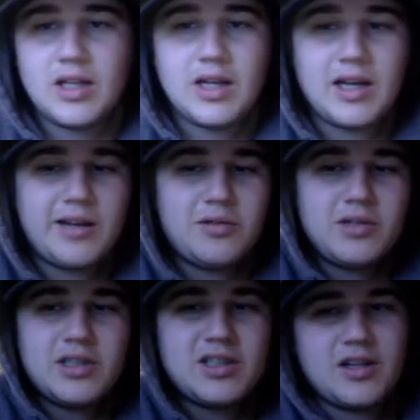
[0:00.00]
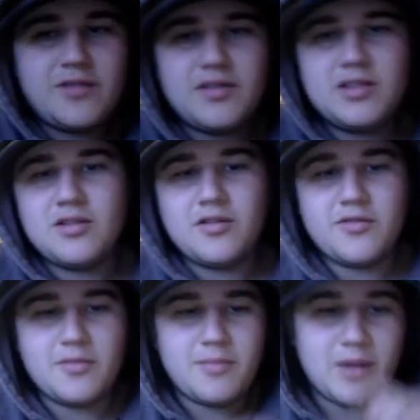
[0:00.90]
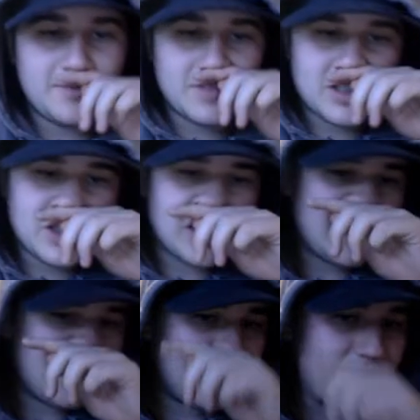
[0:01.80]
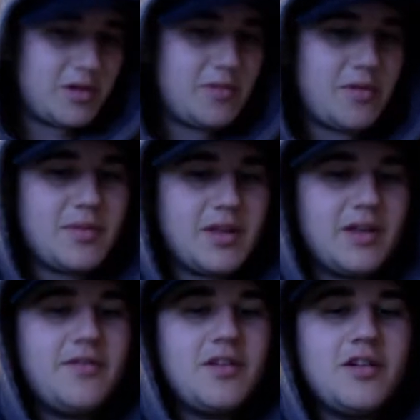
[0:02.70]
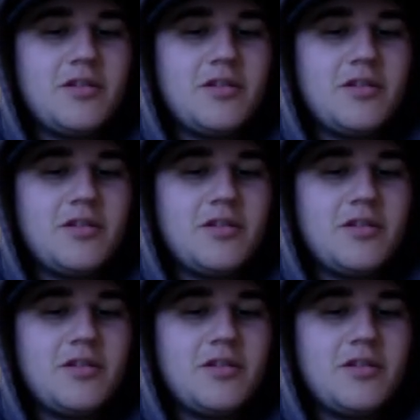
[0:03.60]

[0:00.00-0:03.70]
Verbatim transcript: And all this stuff, this is not for months, so I probably won't be in Ethereum